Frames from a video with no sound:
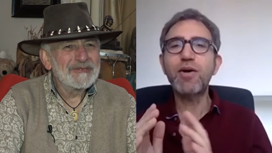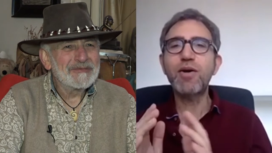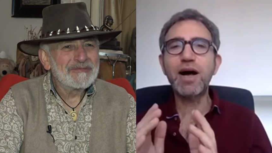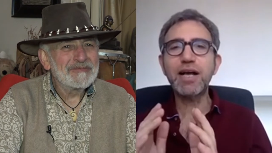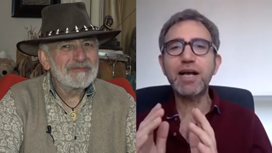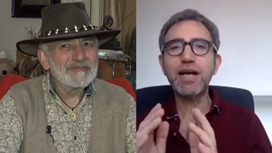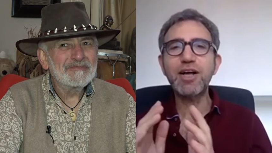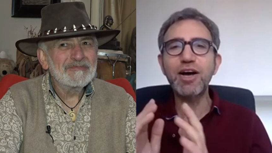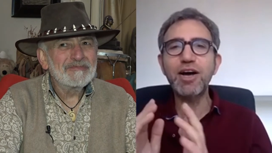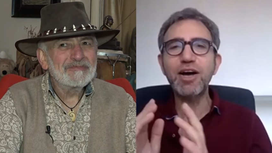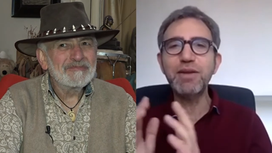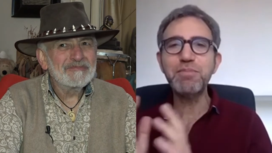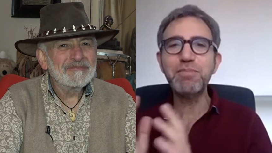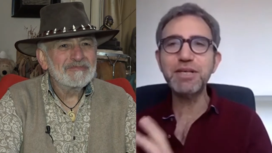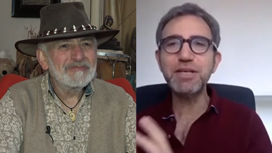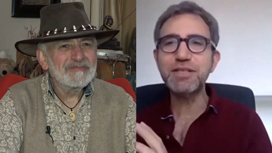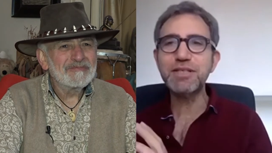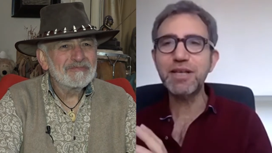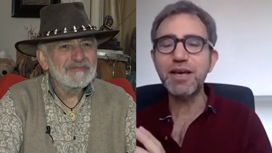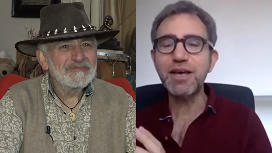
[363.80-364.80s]
Speaker 1: I kind of
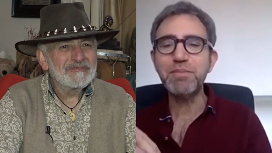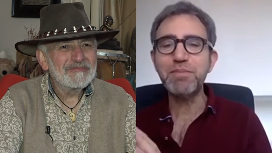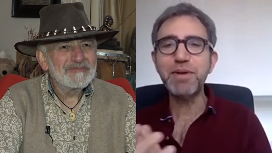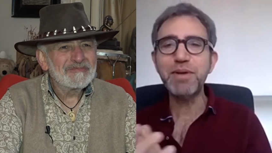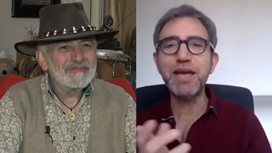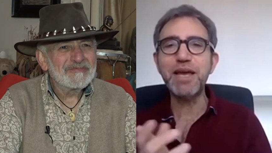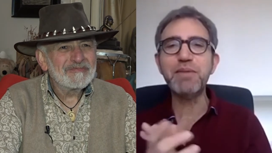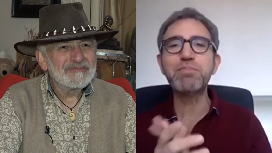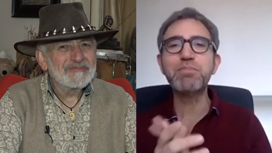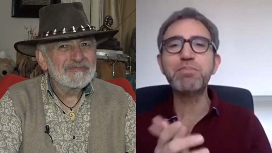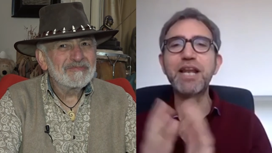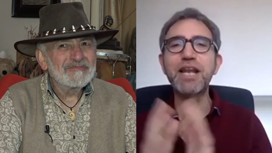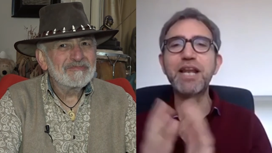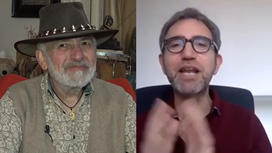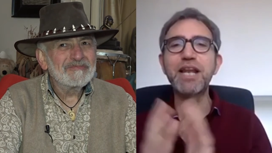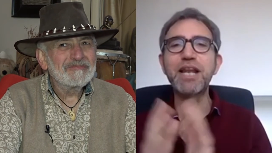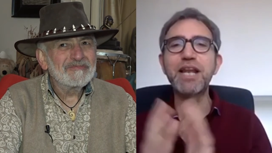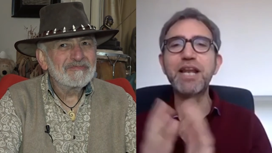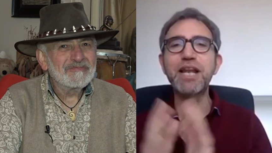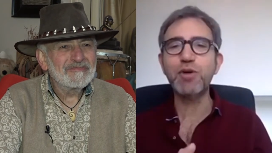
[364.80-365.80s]
missed it a bit. But
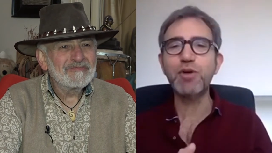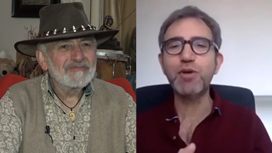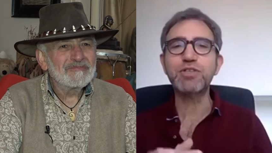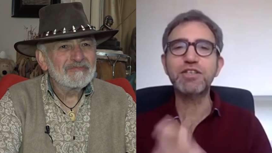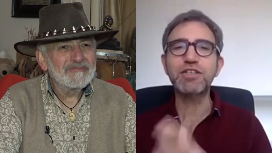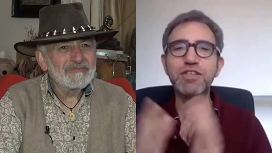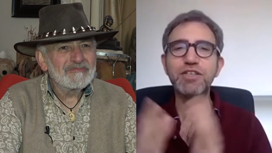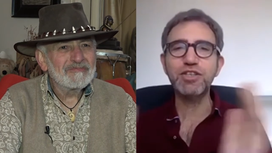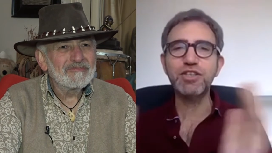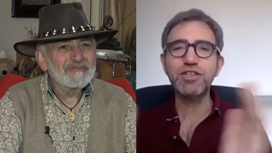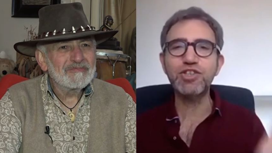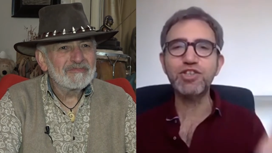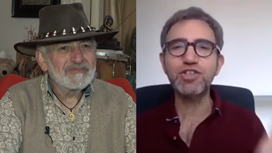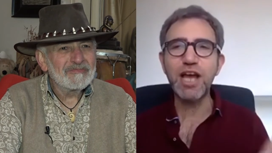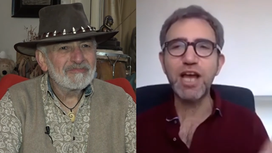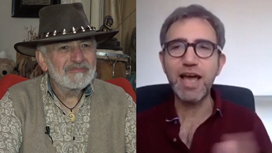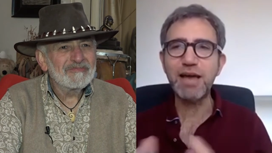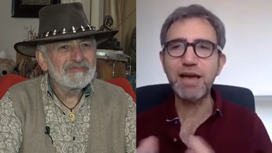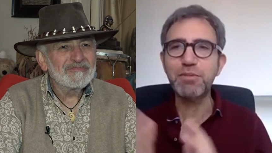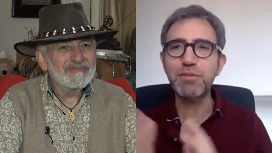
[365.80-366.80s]
anyway, you know, I was into the
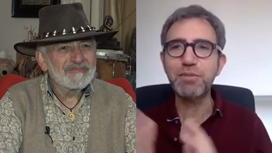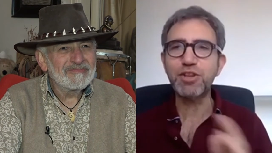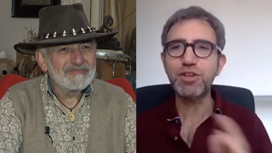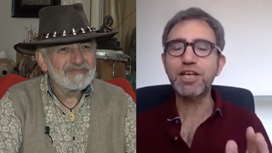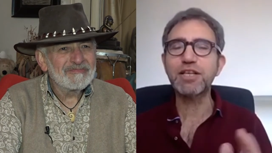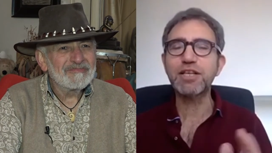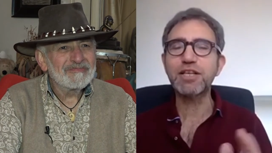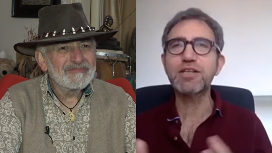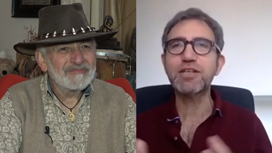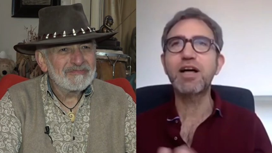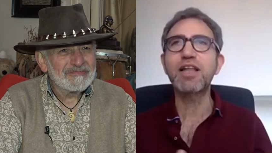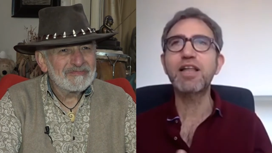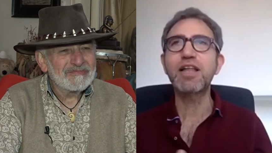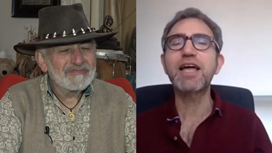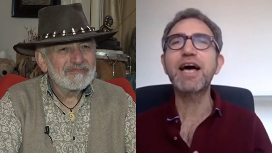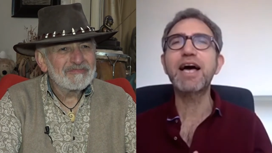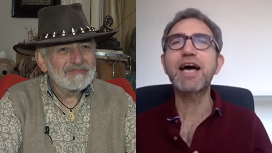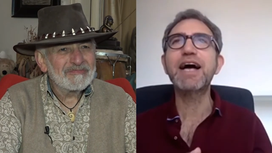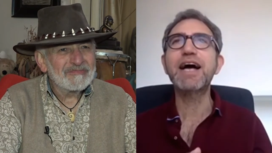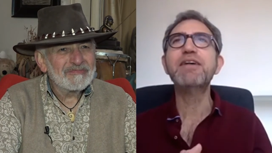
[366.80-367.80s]
jam and things like that.